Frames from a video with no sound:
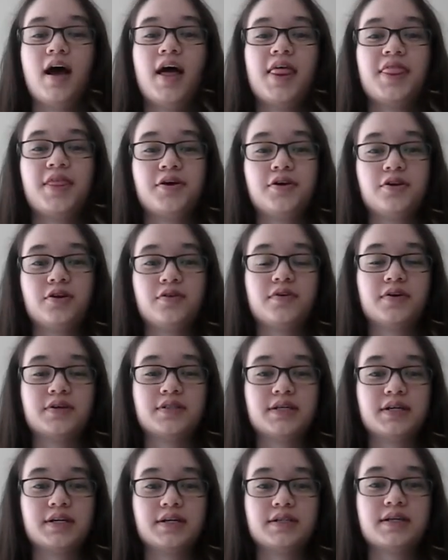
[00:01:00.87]
The
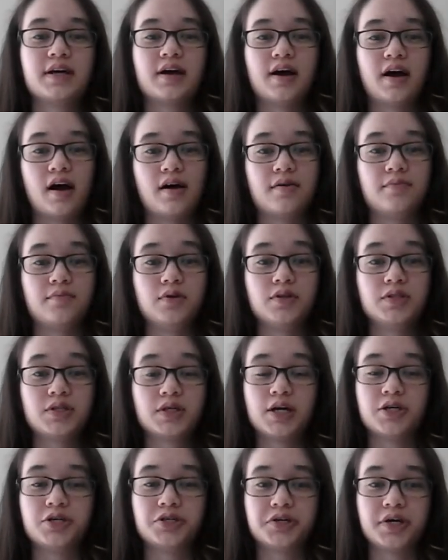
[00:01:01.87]
universities that have music
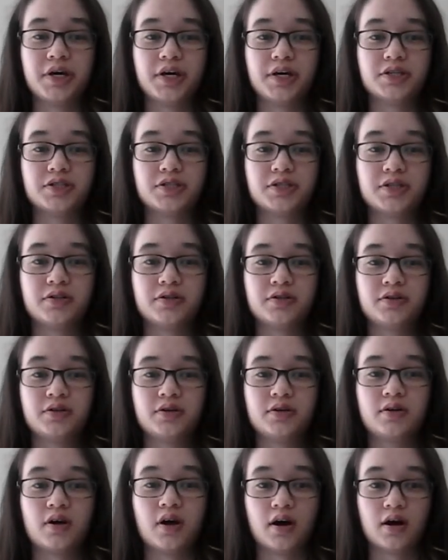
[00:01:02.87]
education
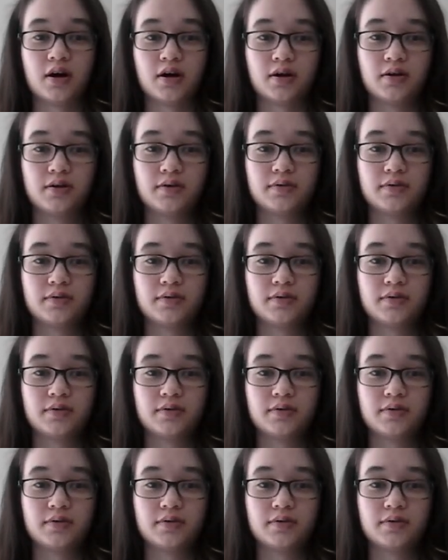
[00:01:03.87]
are